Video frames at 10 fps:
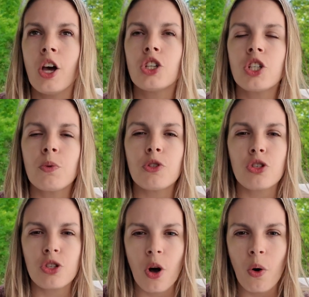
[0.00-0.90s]
She was
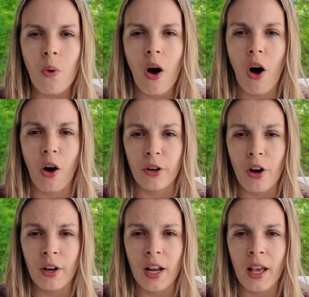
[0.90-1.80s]
so hard
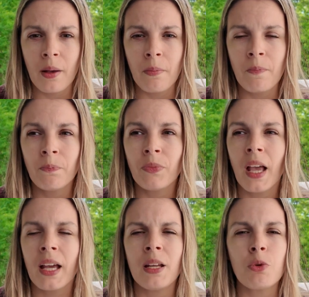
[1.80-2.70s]
on him
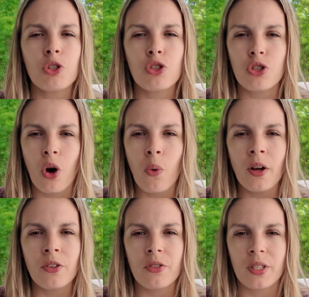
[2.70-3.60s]
and he was so
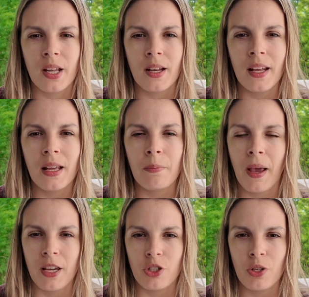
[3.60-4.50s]
understanding and
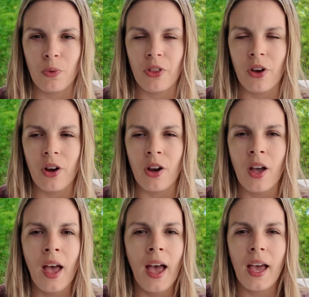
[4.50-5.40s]
patient with her.
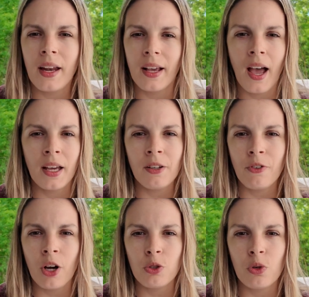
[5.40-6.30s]
And it kind of
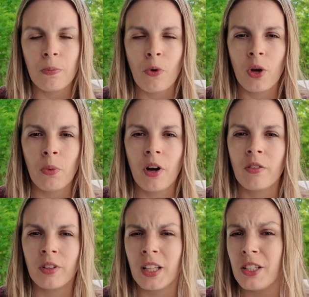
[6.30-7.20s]
got to a point where a
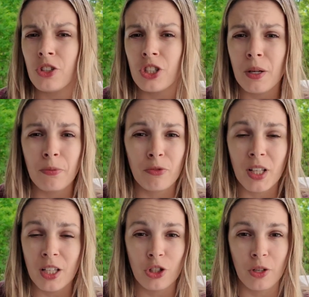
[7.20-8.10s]
relationship
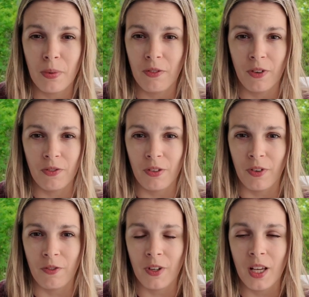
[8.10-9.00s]
really should be
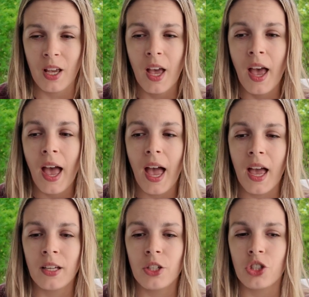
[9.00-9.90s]
50-50.
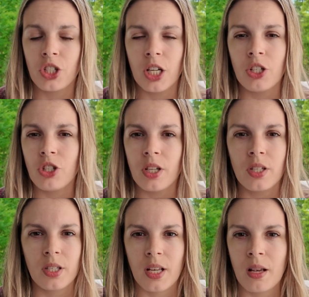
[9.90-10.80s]
And she
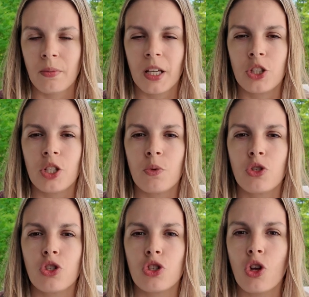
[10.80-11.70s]
just seemed like she was
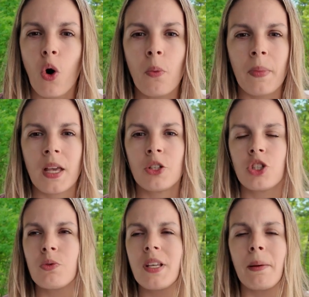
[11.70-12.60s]
so mean.
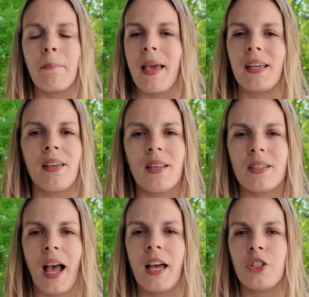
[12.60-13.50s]
She was like making
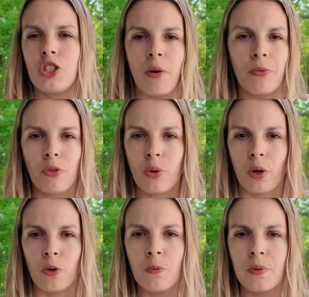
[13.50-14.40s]
this guy jump through
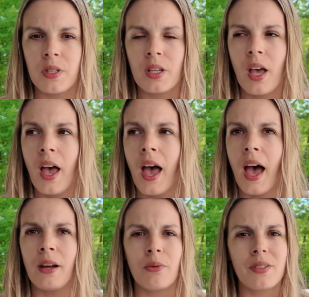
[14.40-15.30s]
hoops.
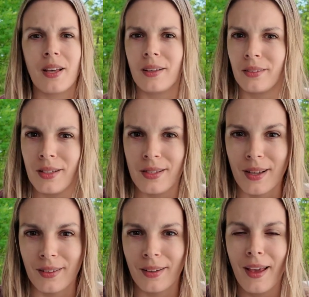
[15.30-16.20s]
And it was like,
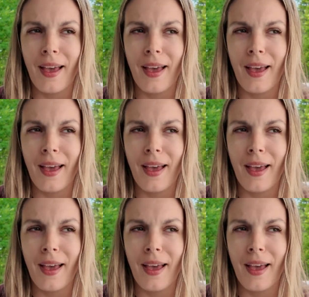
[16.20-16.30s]
listen,